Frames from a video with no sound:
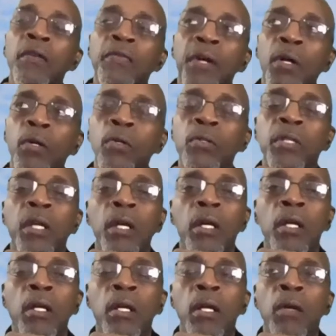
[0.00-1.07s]
those,
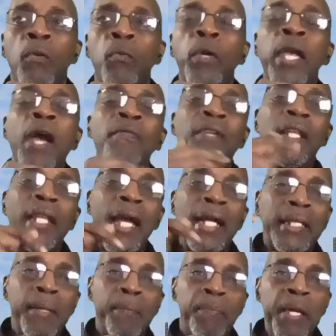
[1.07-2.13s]
we have
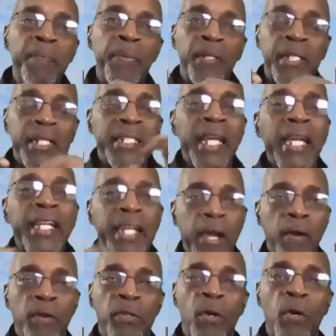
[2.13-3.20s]
elected people to take
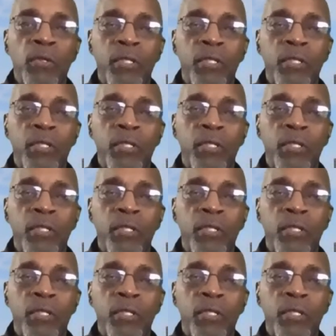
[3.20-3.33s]
care of those